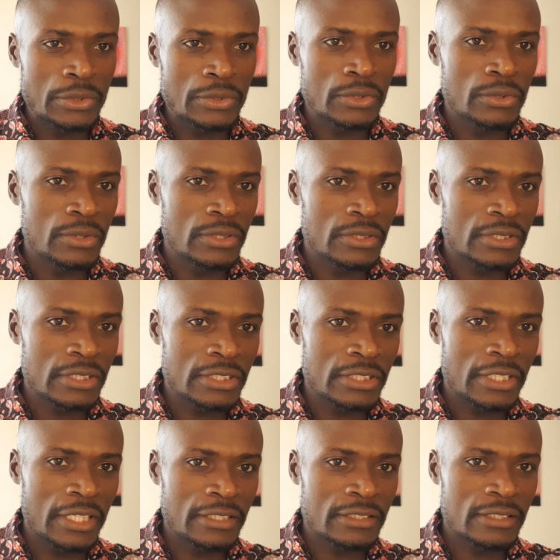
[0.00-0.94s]
you do in
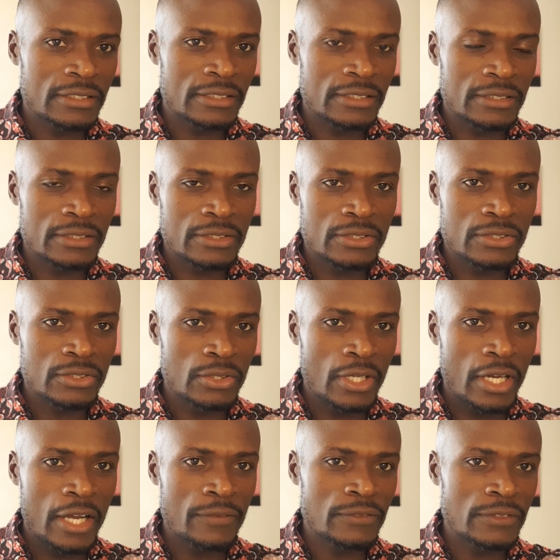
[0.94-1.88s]
such cases is you
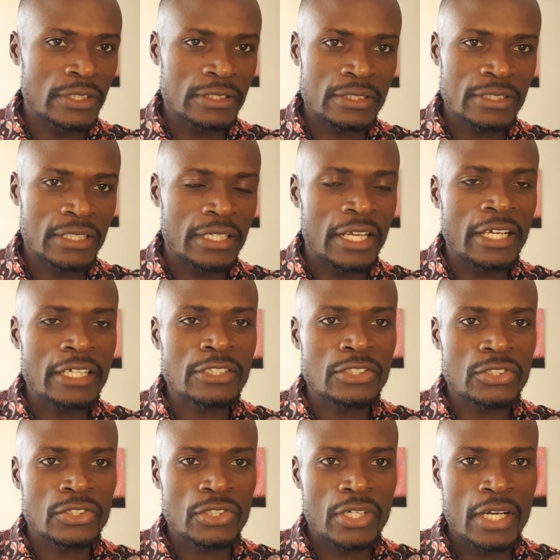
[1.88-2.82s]
have just an
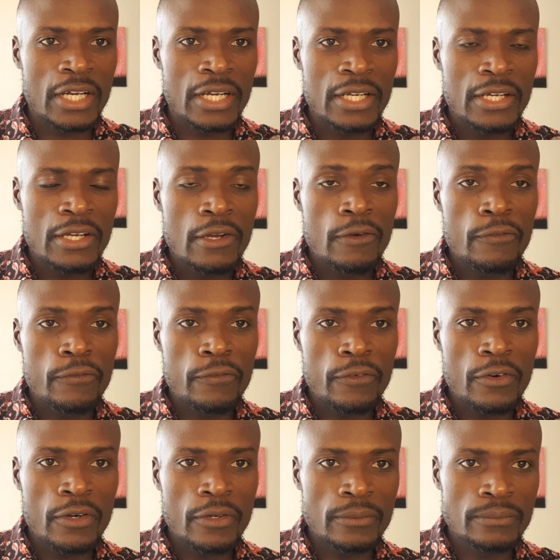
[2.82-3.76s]
extra
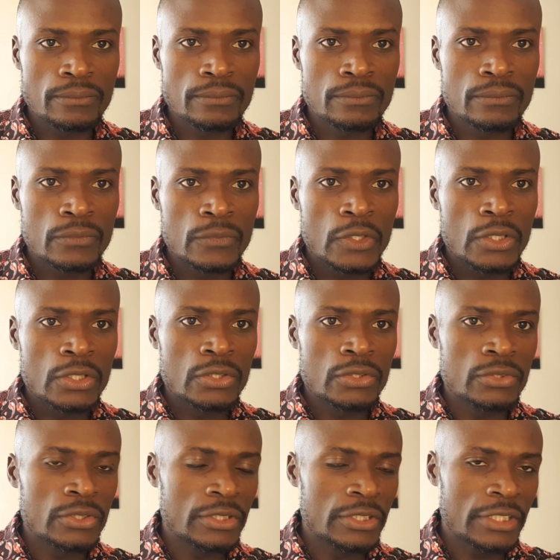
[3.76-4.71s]
form
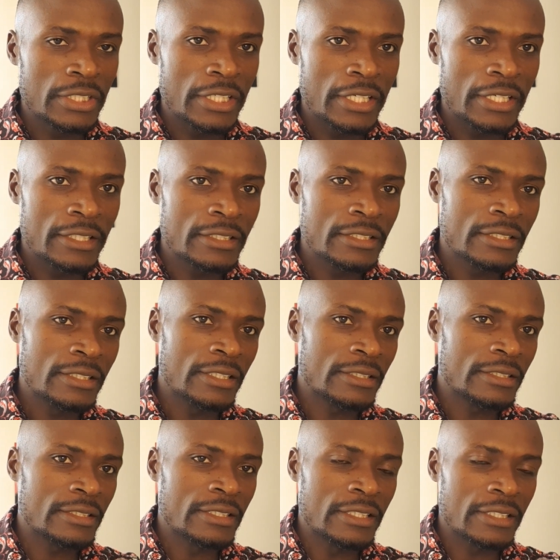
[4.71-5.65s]
to indicate
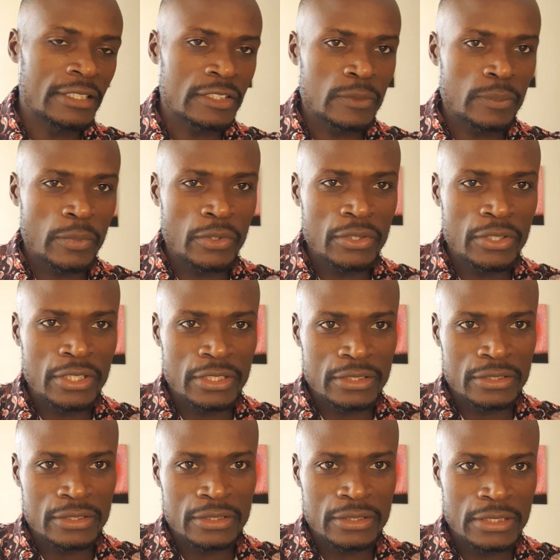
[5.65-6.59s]
that the
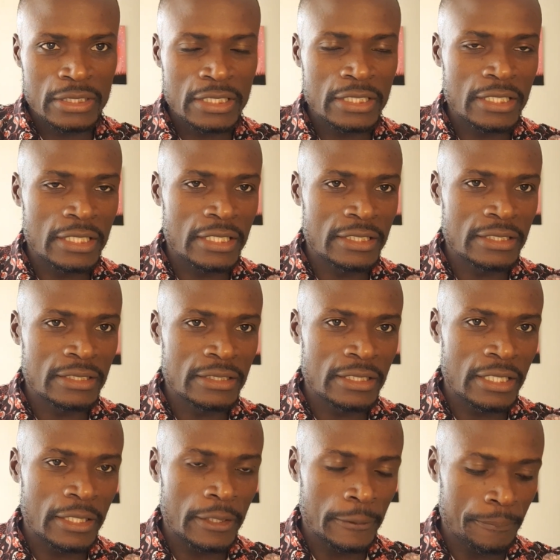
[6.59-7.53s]
respondent,
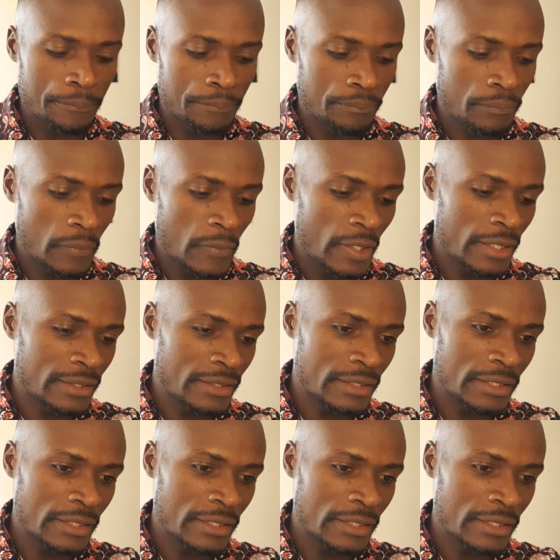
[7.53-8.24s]
let's